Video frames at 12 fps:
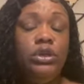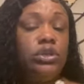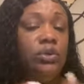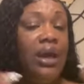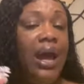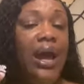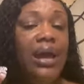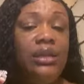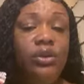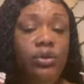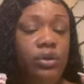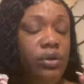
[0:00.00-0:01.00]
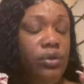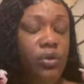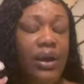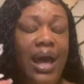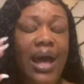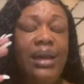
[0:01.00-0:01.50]
So God, you, you
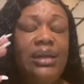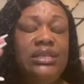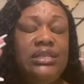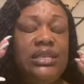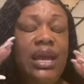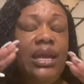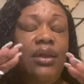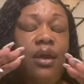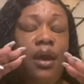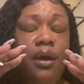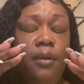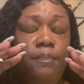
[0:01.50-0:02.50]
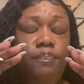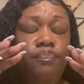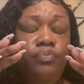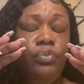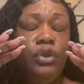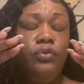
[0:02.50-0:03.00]
know, God is saying um,